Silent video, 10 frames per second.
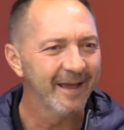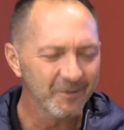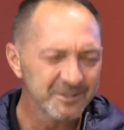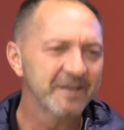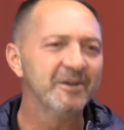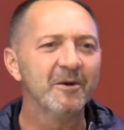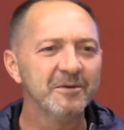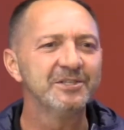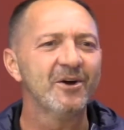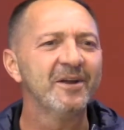and also, you
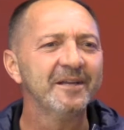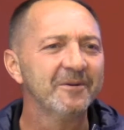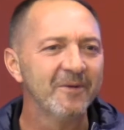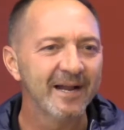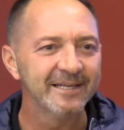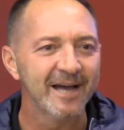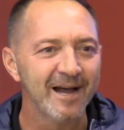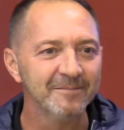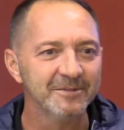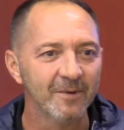know, we're starting at the right
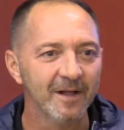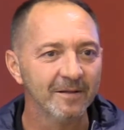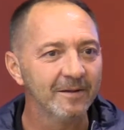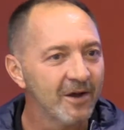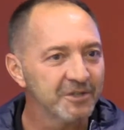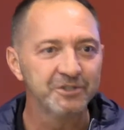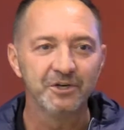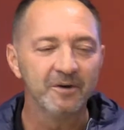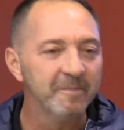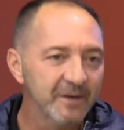time as well.
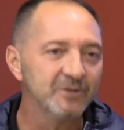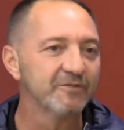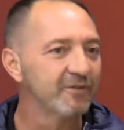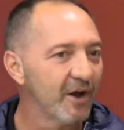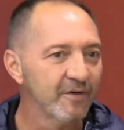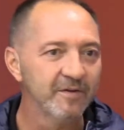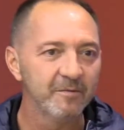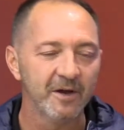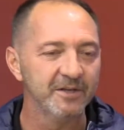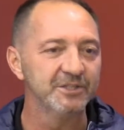Last year, because of
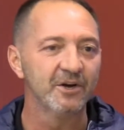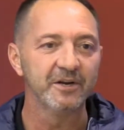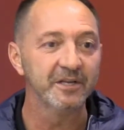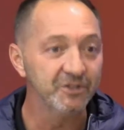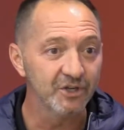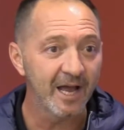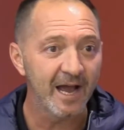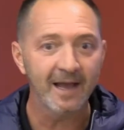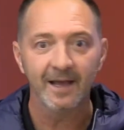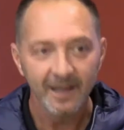COVID, we only started in
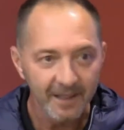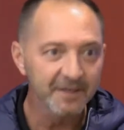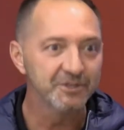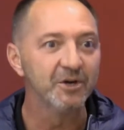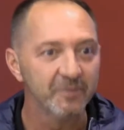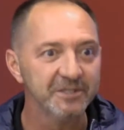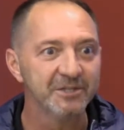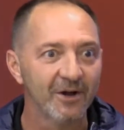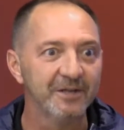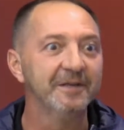July. This year, we're
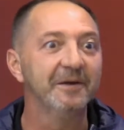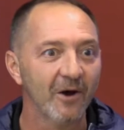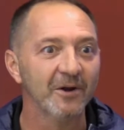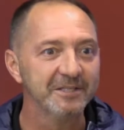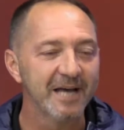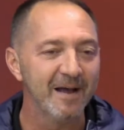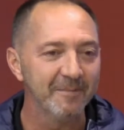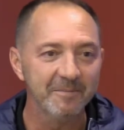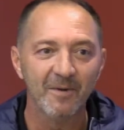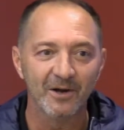starting on
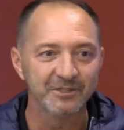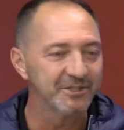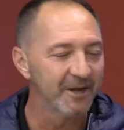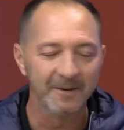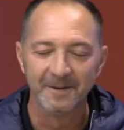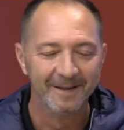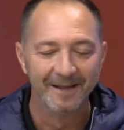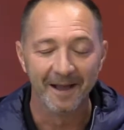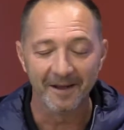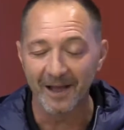time in March. So
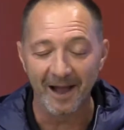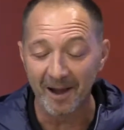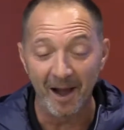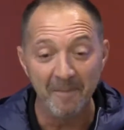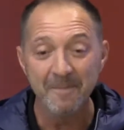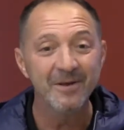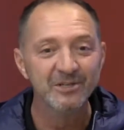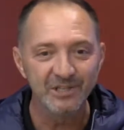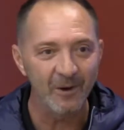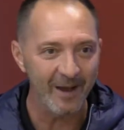I, I'm
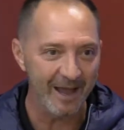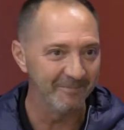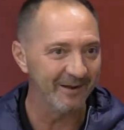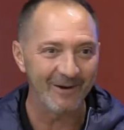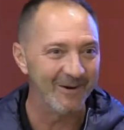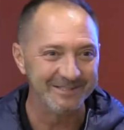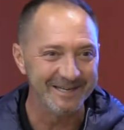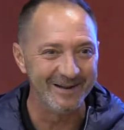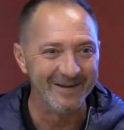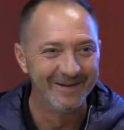so amped, I can't
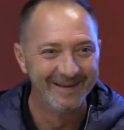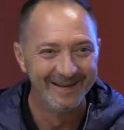tell you.